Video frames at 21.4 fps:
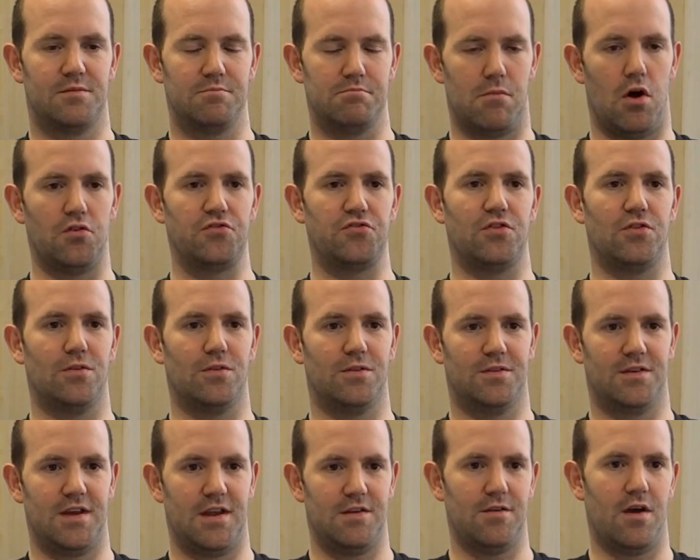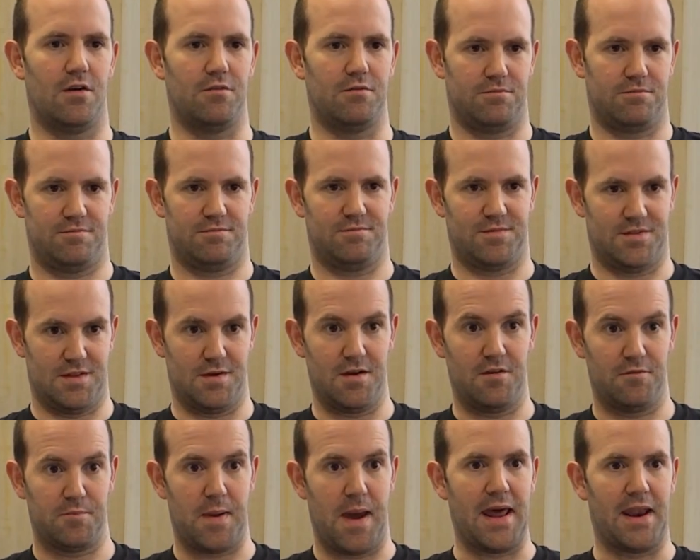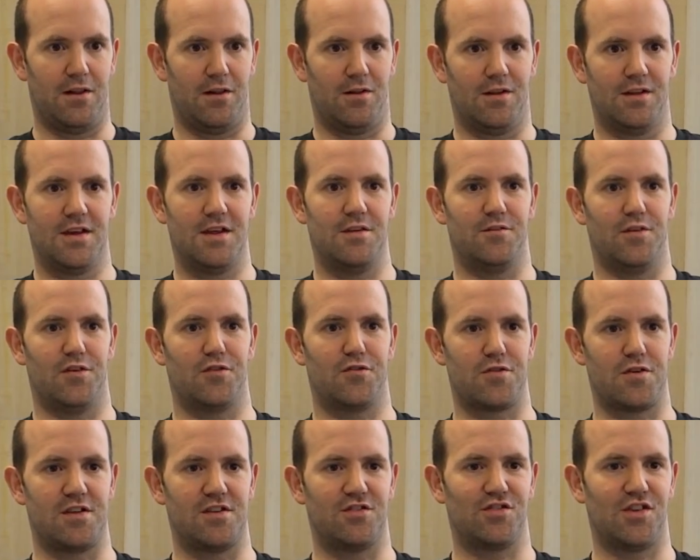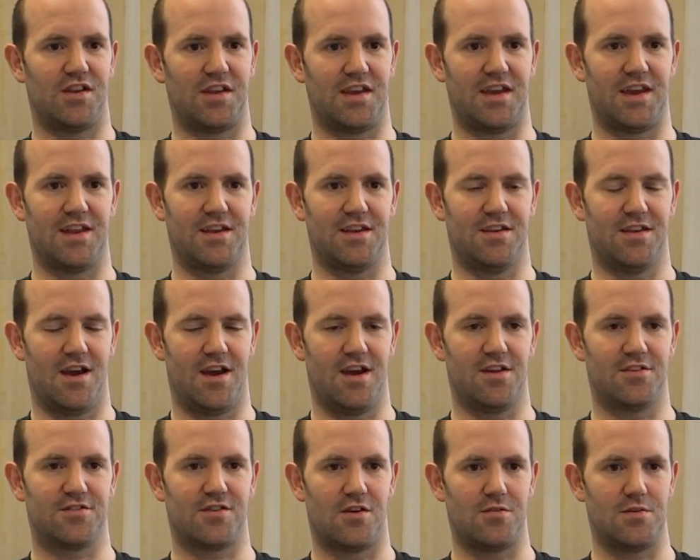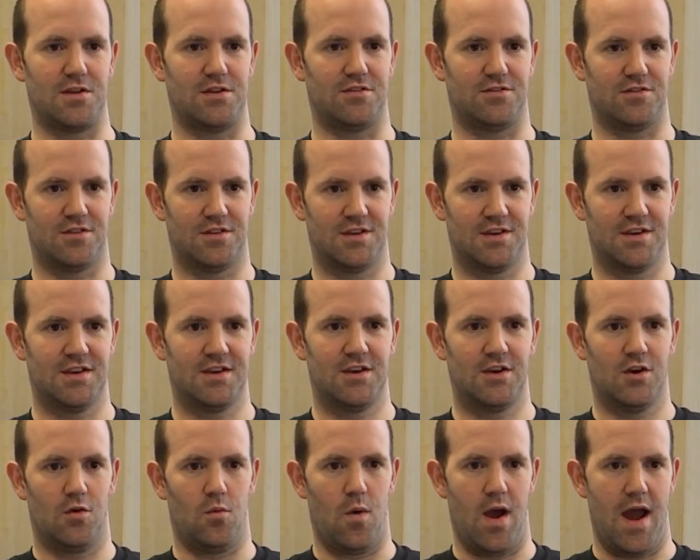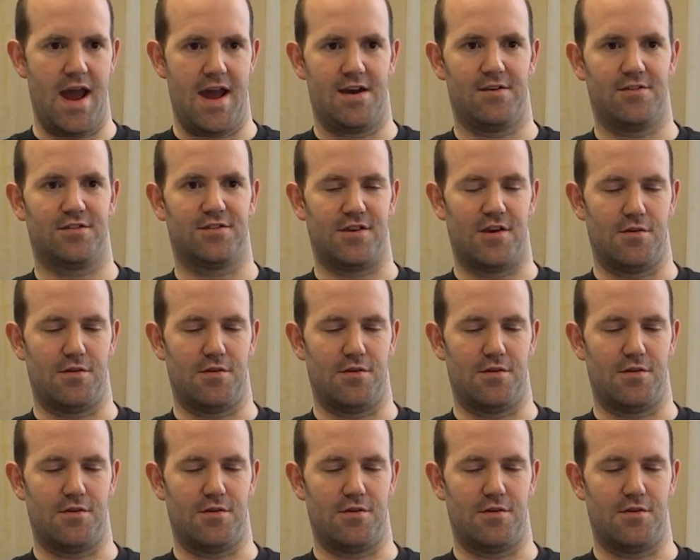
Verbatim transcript: module, in, of, of panel inventory sitting in uh, Sony's warehouse.